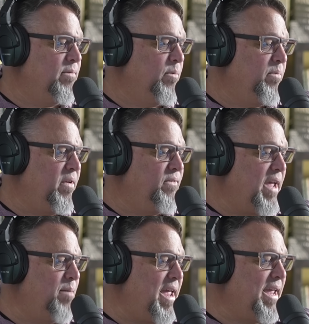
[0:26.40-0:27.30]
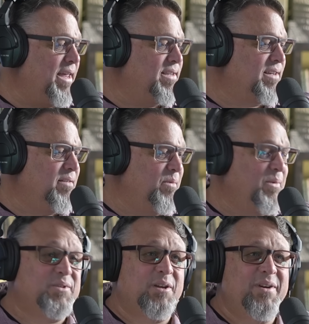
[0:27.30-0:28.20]
well, if you can make it, it's
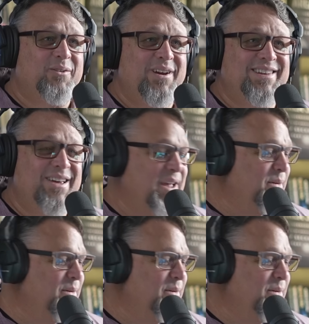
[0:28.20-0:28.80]
gonna be a great time.